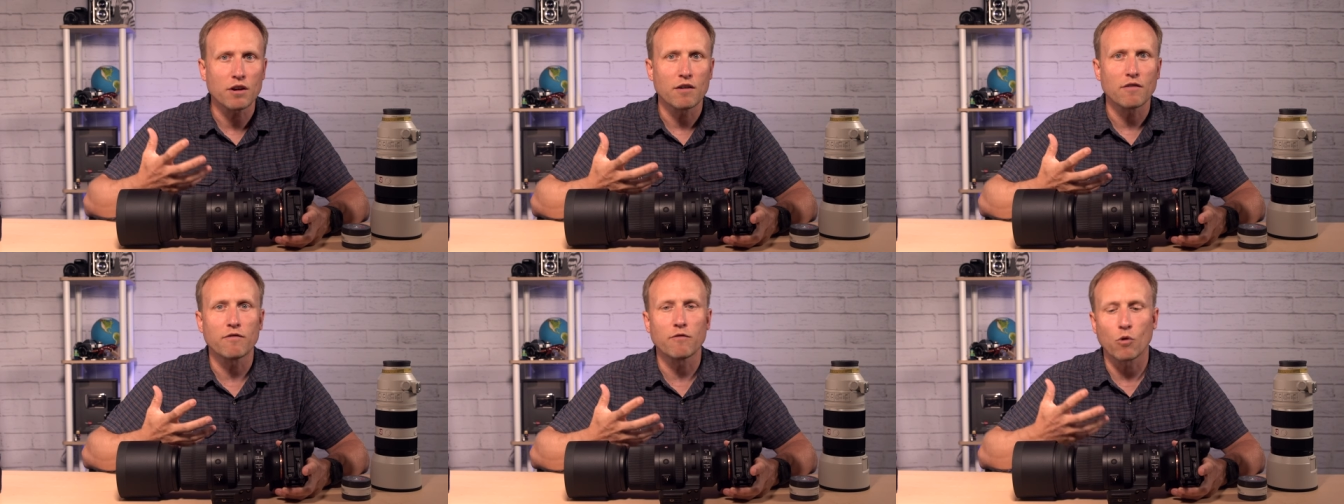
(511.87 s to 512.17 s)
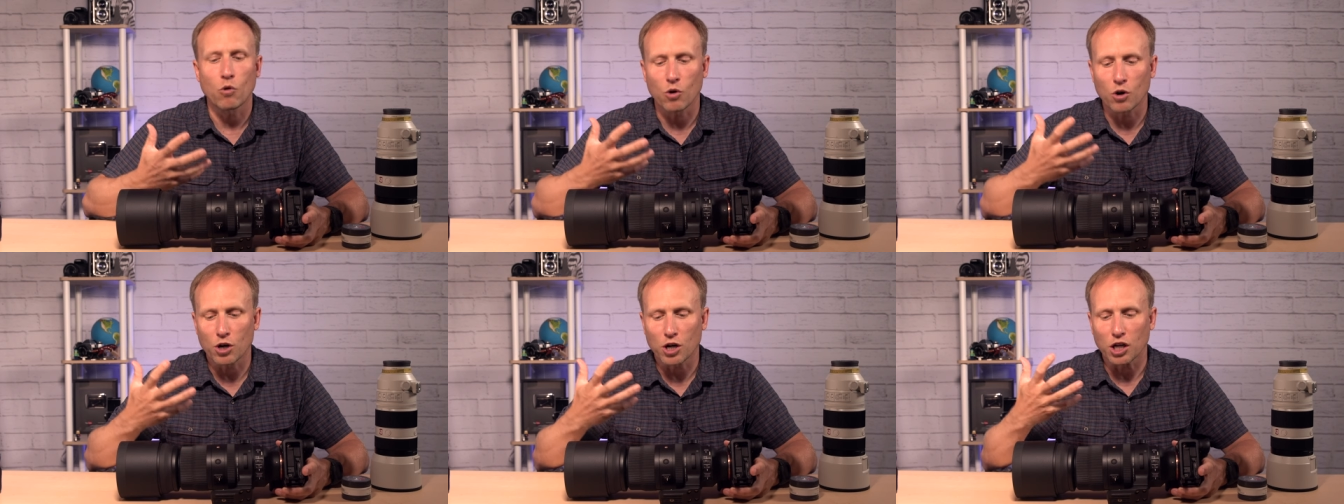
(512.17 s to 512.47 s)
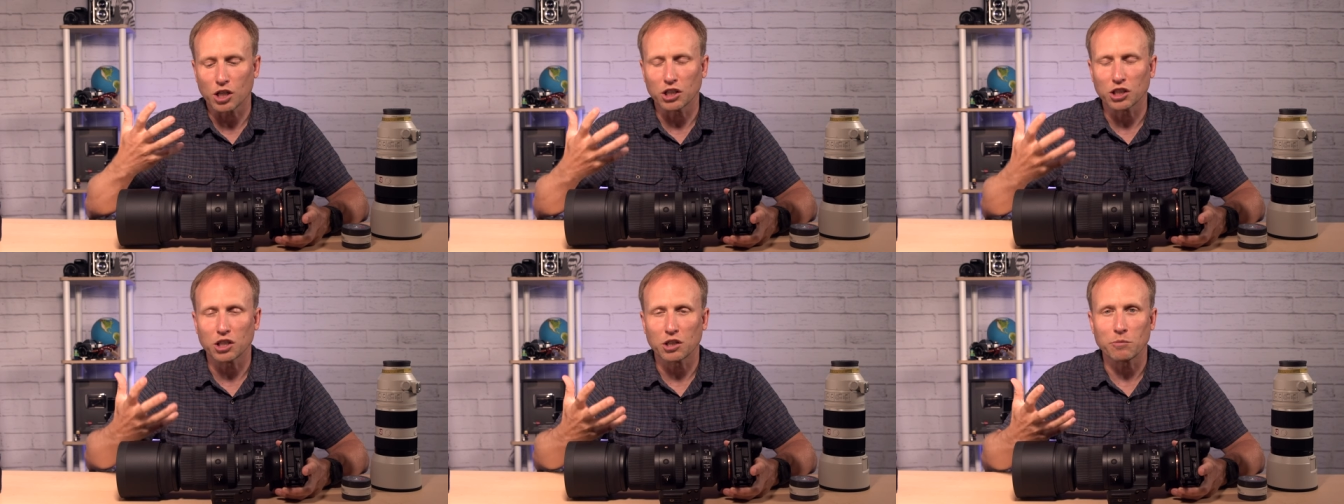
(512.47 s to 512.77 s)
for
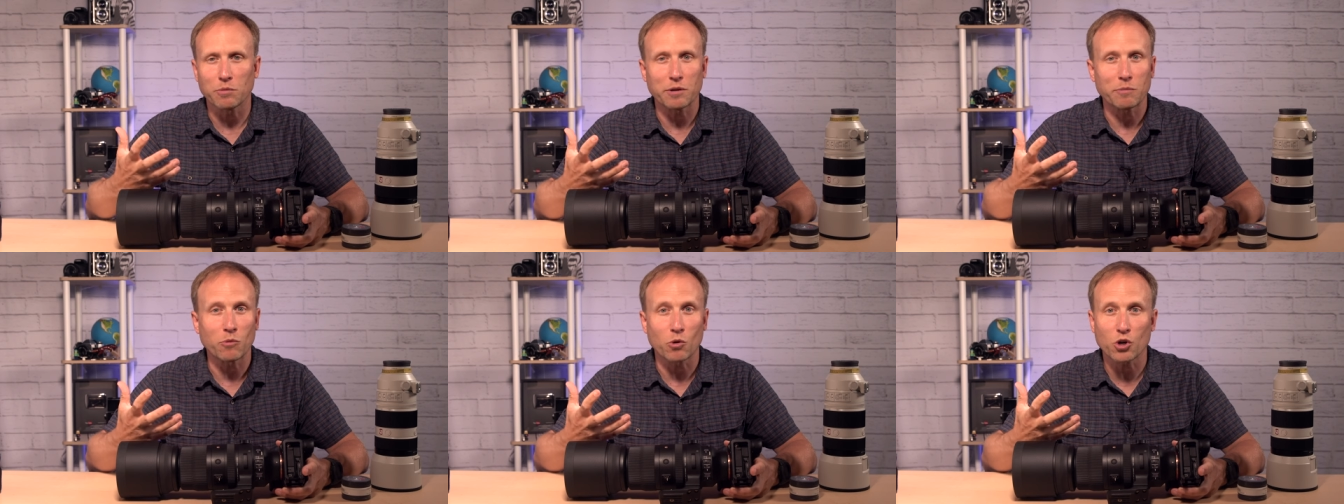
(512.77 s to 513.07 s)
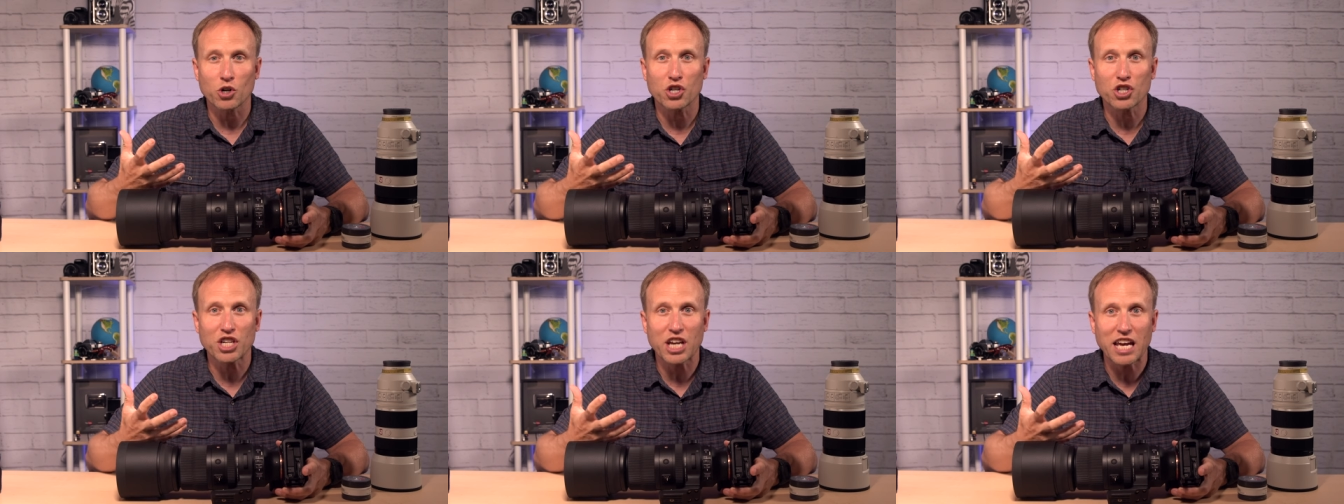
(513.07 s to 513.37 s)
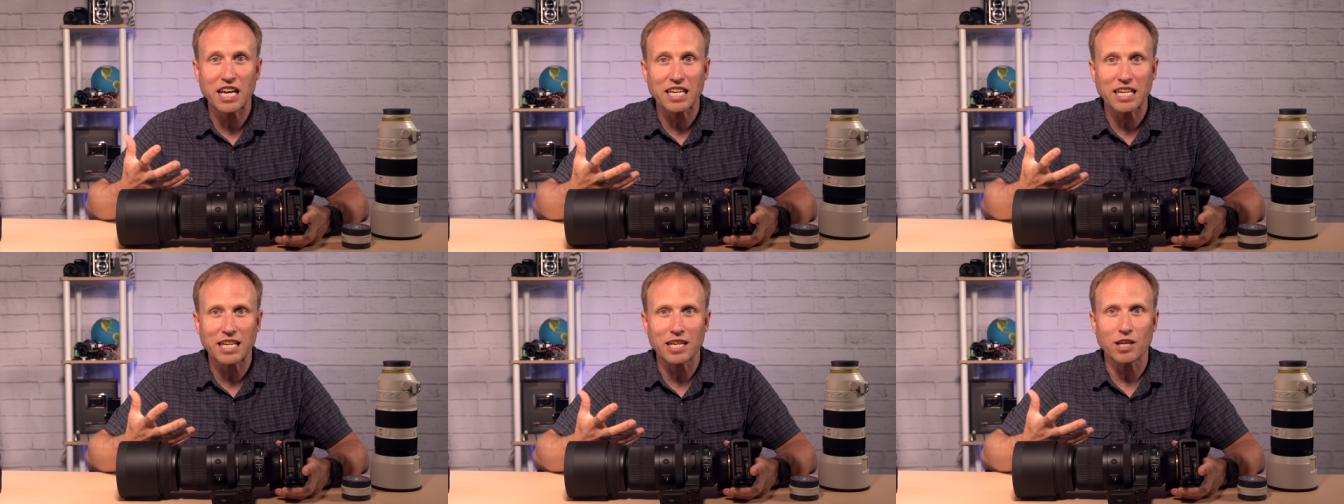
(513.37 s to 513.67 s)
a little bit more
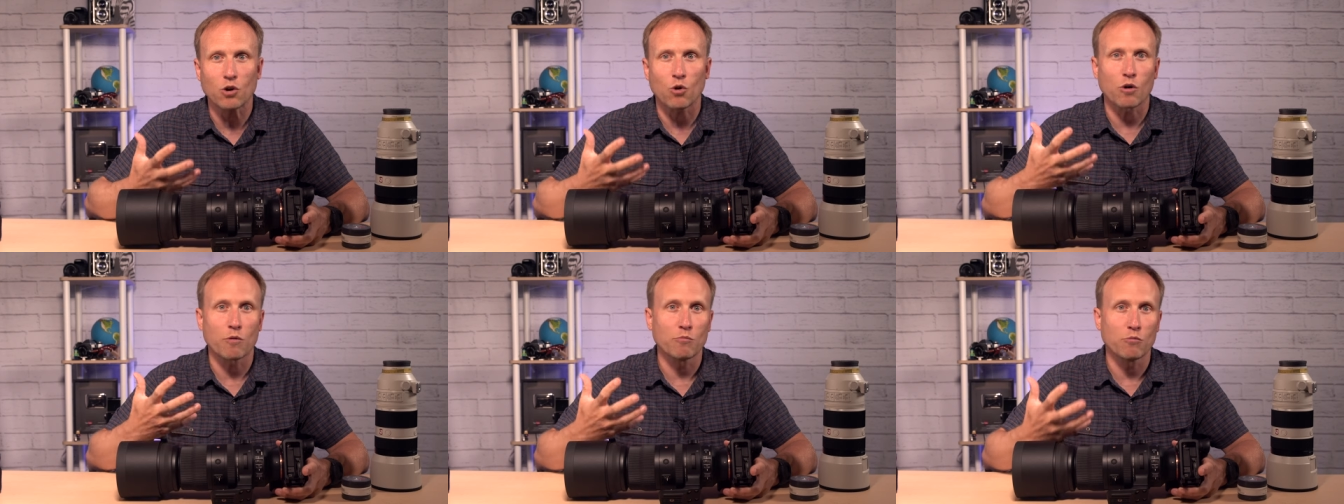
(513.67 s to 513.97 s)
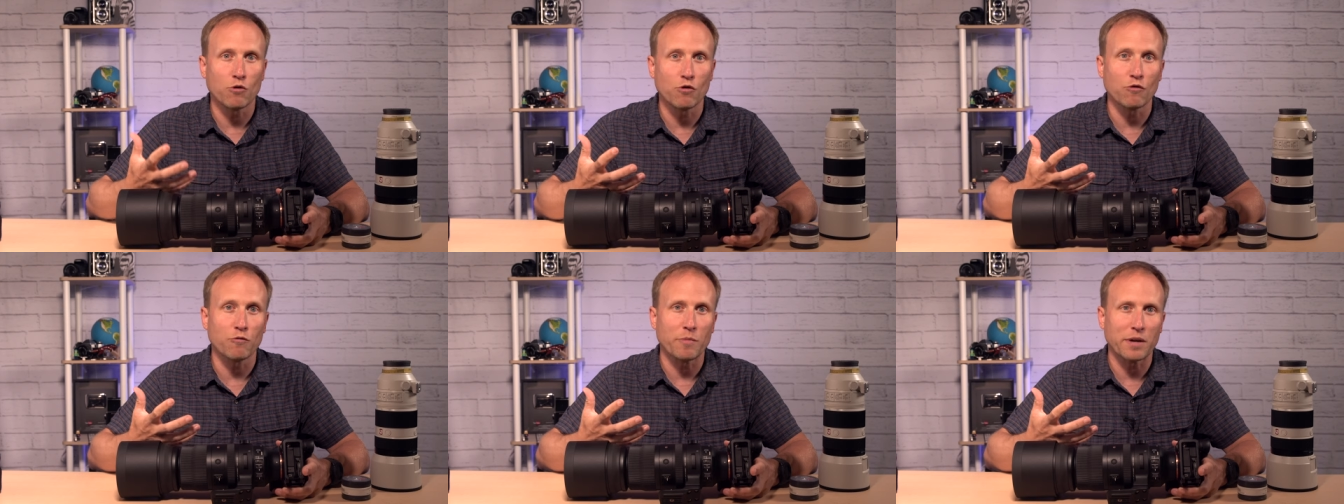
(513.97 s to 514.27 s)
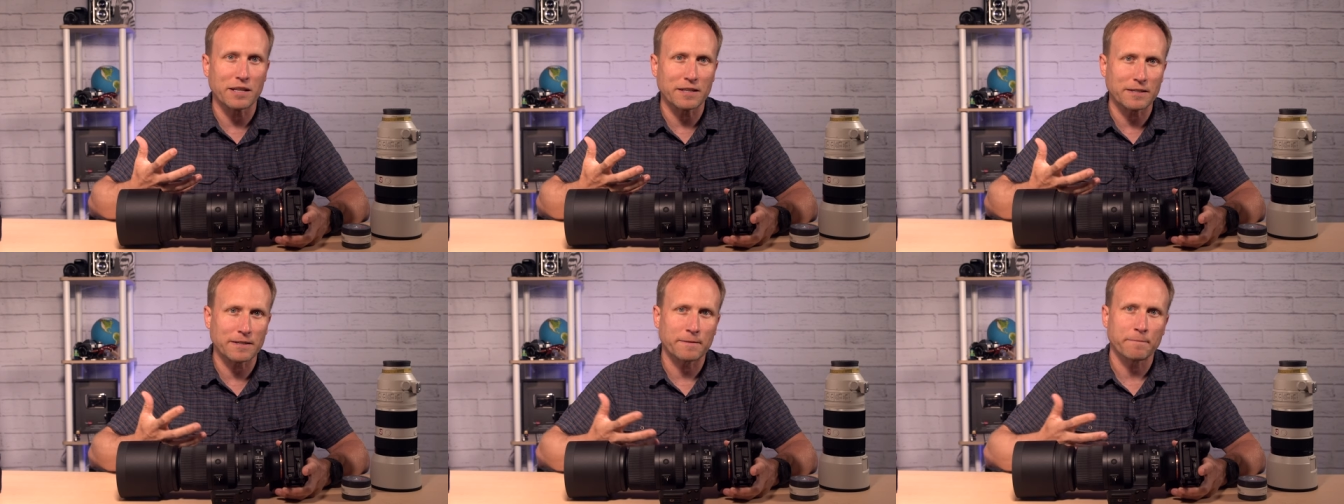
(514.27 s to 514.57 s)
shaky or
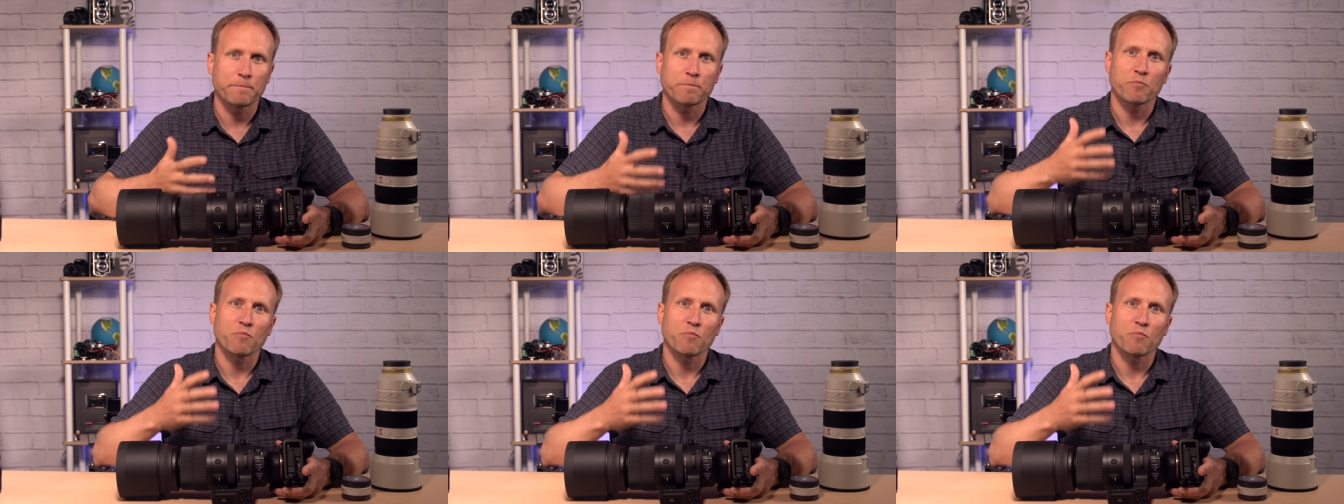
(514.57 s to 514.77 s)
movements.